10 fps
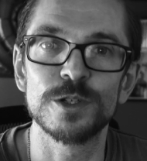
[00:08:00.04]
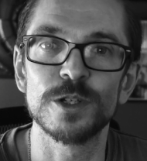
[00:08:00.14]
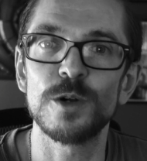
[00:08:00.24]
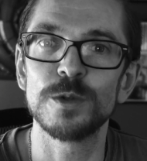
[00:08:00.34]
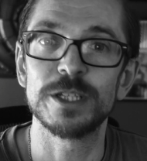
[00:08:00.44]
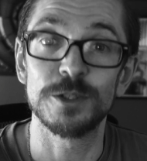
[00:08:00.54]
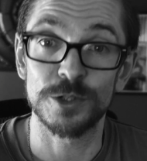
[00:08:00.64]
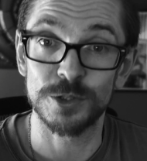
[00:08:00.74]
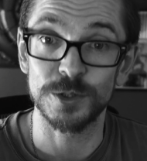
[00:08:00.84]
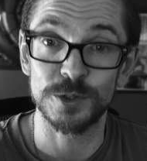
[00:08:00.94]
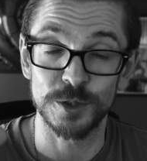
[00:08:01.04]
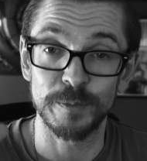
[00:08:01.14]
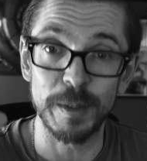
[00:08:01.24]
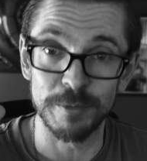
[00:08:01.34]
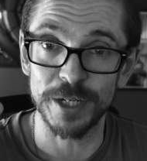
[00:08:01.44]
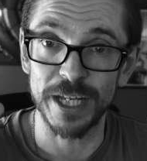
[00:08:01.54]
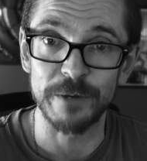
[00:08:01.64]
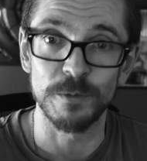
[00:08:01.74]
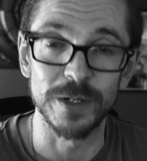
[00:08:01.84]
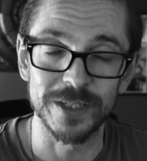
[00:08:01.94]
can hold in your short-term memory
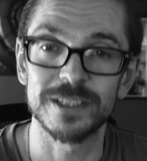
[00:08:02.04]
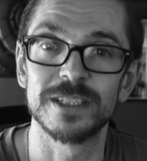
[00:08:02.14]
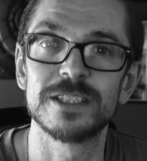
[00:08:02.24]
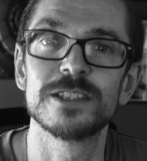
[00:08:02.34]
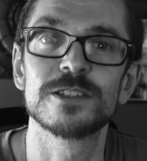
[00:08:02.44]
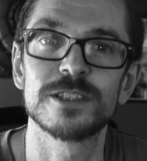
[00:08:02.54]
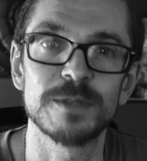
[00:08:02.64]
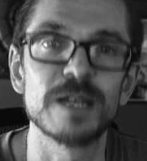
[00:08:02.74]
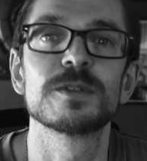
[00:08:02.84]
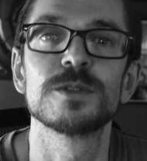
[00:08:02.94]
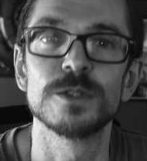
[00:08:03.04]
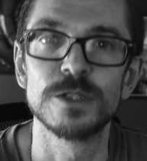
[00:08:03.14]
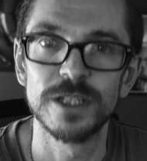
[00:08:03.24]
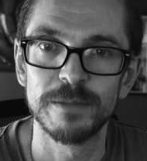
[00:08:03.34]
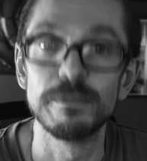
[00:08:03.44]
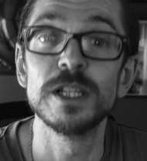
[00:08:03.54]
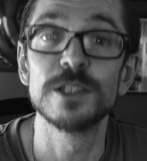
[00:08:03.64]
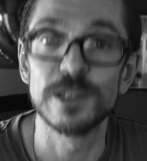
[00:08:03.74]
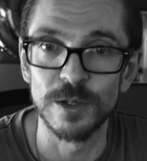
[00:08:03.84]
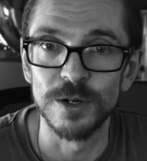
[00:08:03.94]
at once. And this is sometimes called
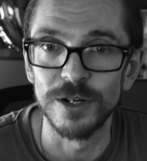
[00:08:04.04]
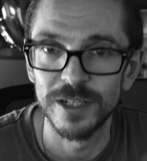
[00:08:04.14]
Miller's Law.